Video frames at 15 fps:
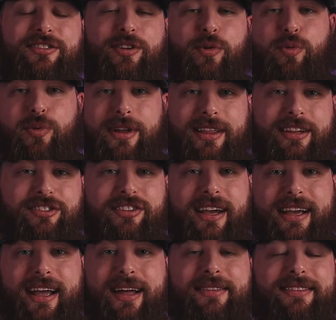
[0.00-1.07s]
So really
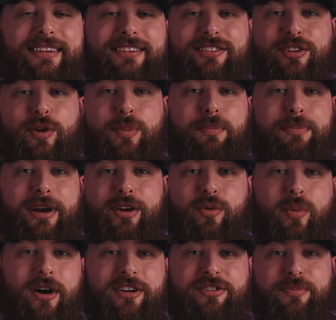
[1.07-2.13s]
check out this new beard
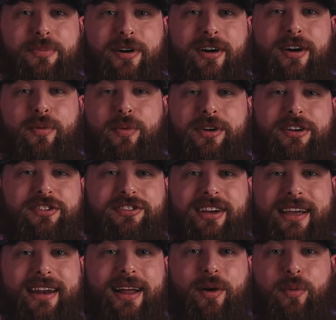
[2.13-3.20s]
wash bar when you're
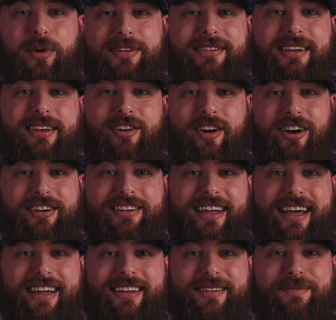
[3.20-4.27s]
checking out Whiskey and
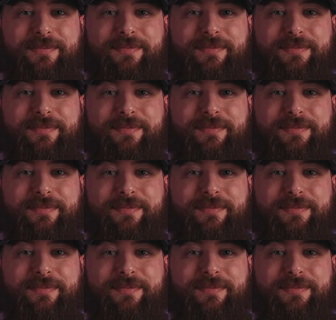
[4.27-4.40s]
Hardtack.